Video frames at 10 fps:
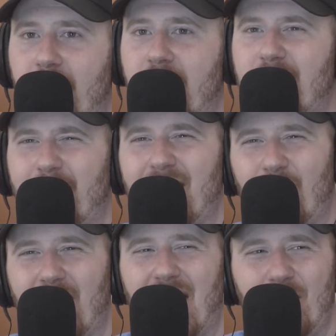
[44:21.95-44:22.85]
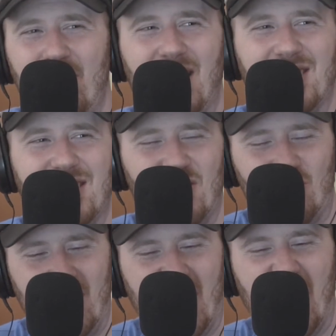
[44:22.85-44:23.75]
funny because I'm like, you know what? It'd be nice to just
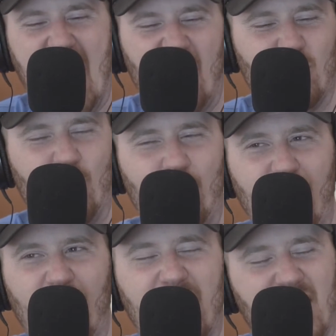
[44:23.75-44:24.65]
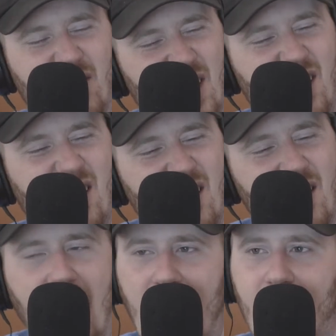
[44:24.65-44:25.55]
read like an actual book. And I'm like, right. I